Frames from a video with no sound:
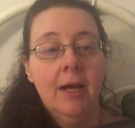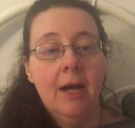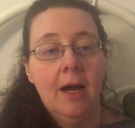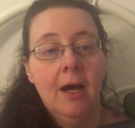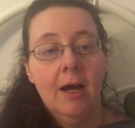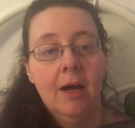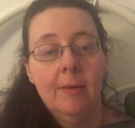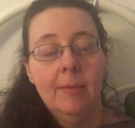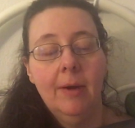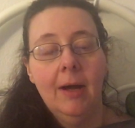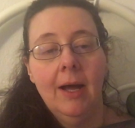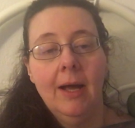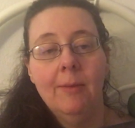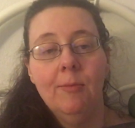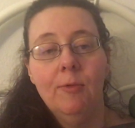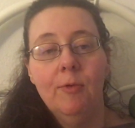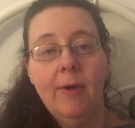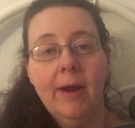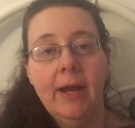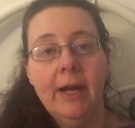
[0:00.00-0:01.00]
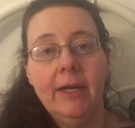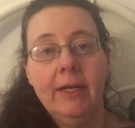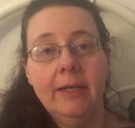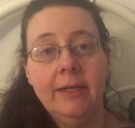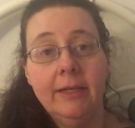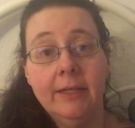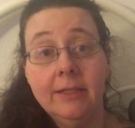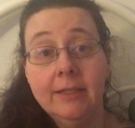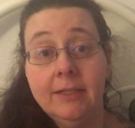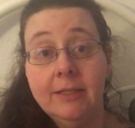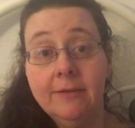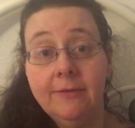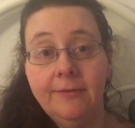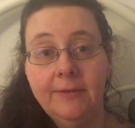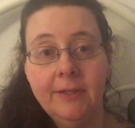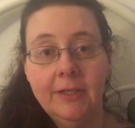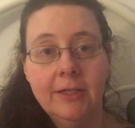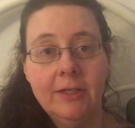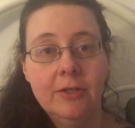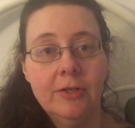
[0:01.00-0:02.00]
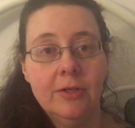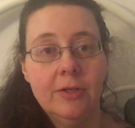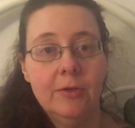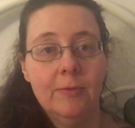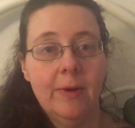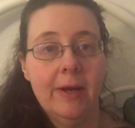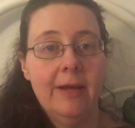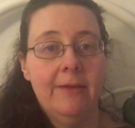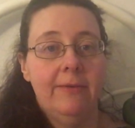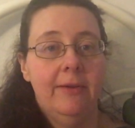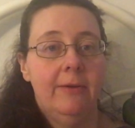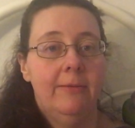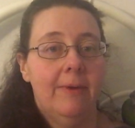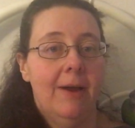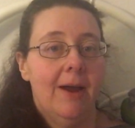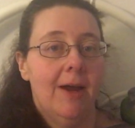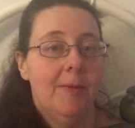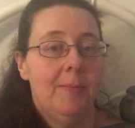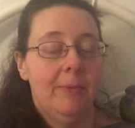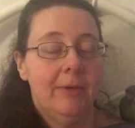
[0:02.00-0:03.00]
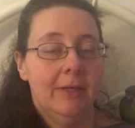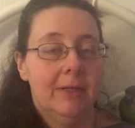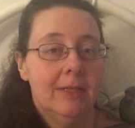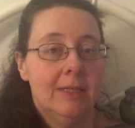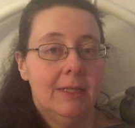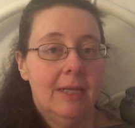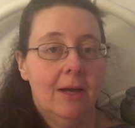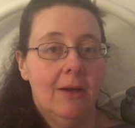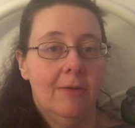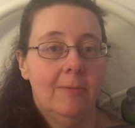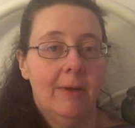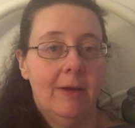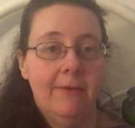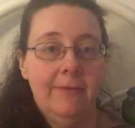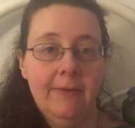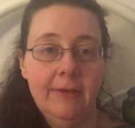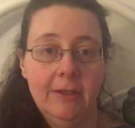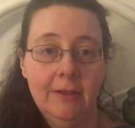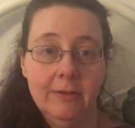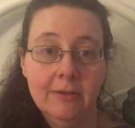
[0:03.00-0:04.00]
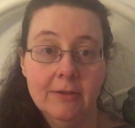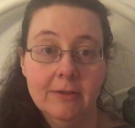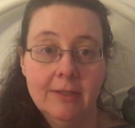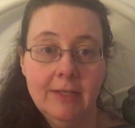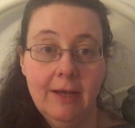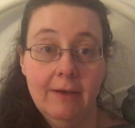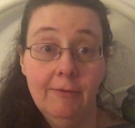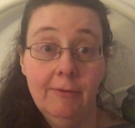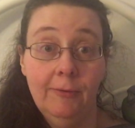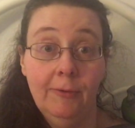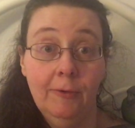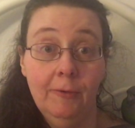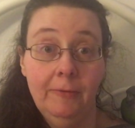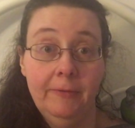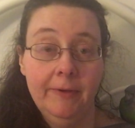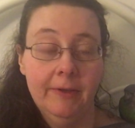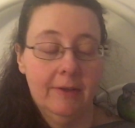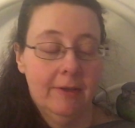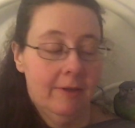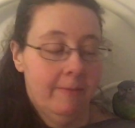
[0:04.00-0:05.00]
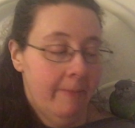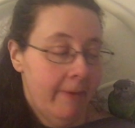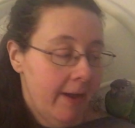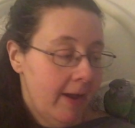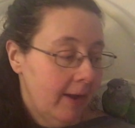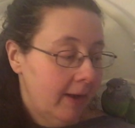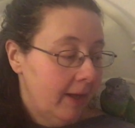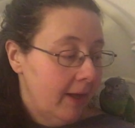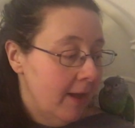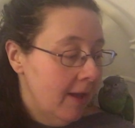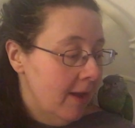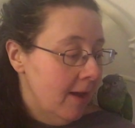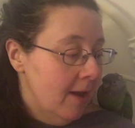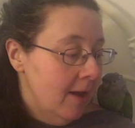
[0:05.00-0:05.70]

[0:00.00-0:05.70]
I'm waiting to finish the wavy wrap until my fingers have full feeling back.